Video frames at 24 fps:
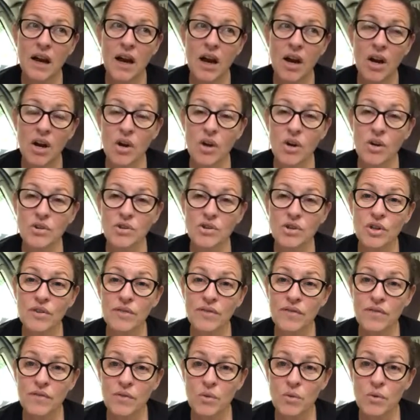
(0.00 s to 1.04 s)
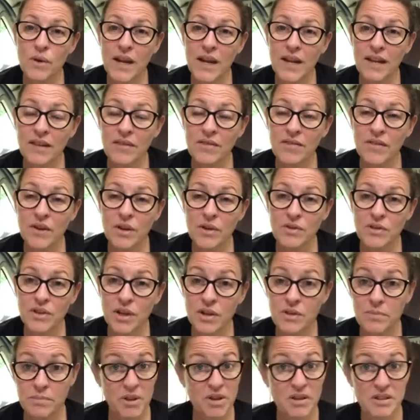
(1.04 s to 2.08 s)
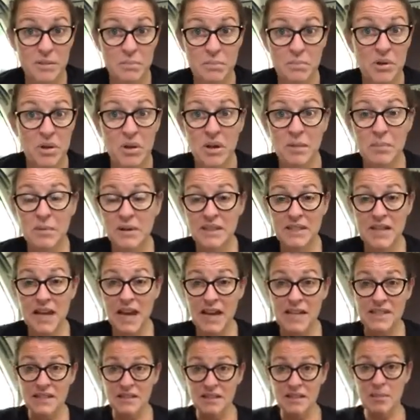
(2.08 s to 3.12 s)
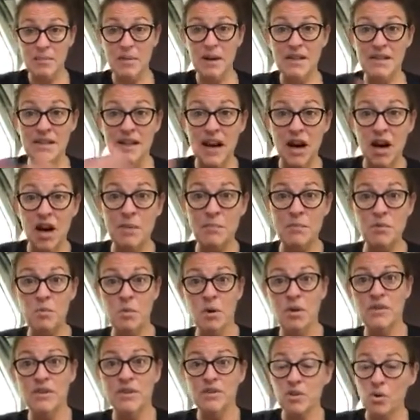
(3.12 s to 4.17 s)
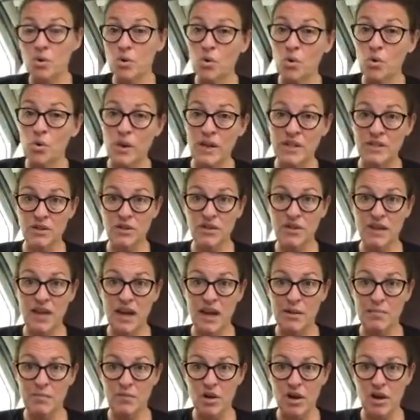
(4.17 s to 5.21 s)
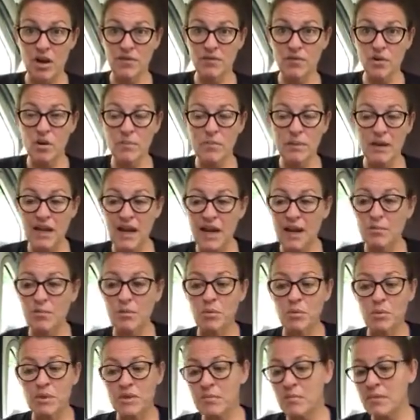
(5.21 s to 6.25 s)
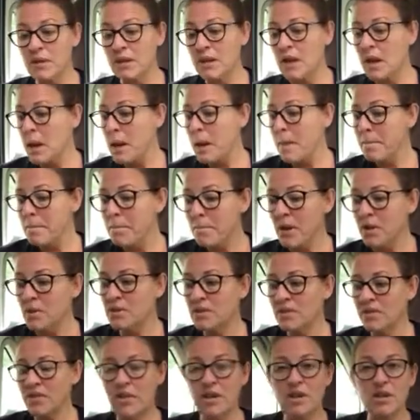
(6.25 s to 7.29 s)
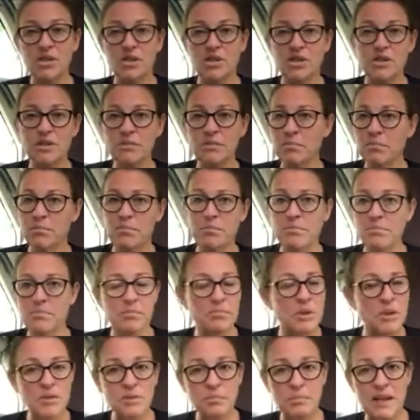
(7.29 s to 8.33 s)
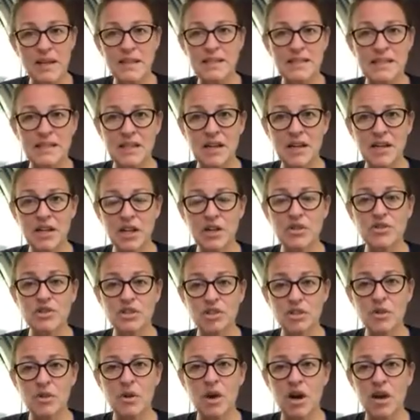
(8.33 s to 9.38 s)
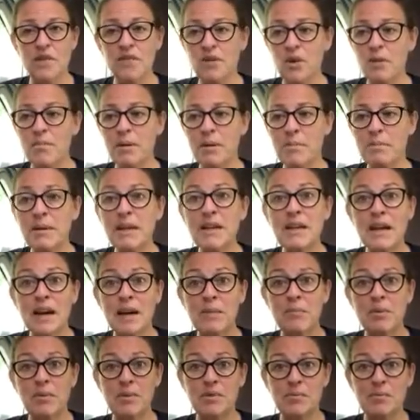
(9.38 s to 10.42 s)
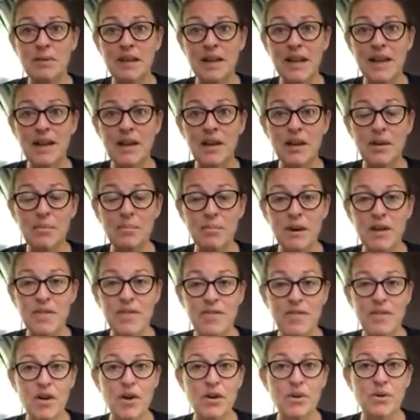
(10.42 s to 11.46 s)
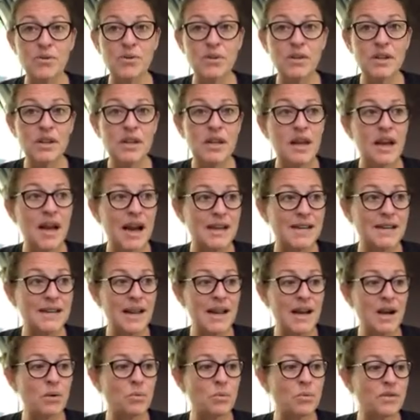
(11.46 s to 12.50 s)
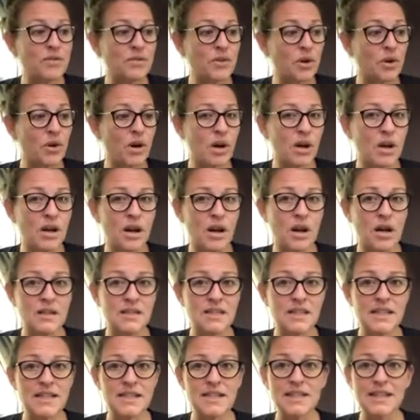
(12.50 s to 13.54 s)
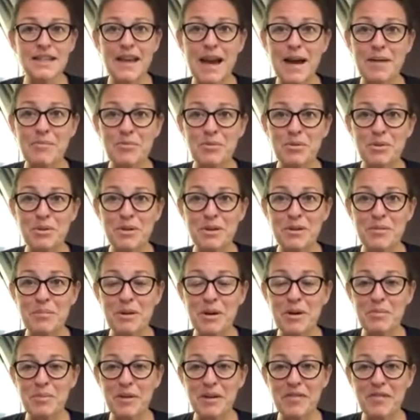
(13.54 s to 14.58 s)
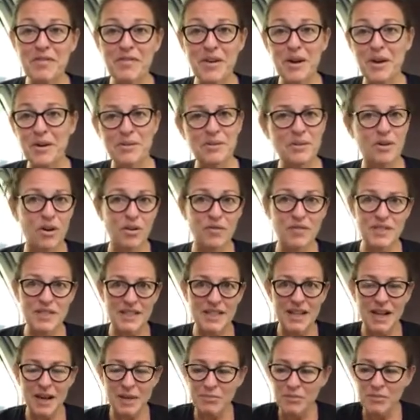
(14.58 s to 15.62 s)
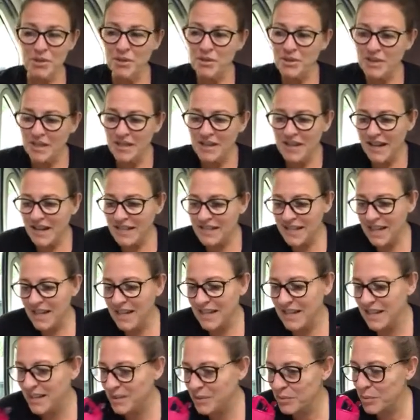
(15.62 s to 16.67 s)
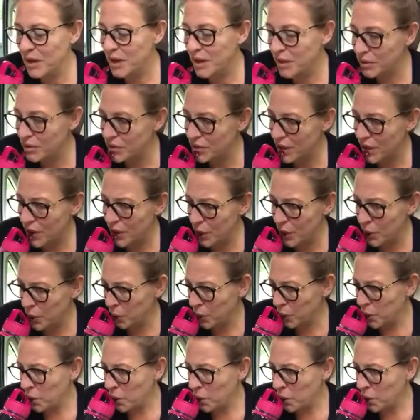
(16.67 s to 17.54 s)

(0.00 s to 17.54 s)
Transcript: a lot of full-length photos, purely because I hated them. And yet I'm the one that's always on the camera. I've got my camera with me. Most places that I go to, I've got my big camera with me, let alone my phone. And now we've got a decent camera on the mobile phone. Obviously, I'm using that daily as well. So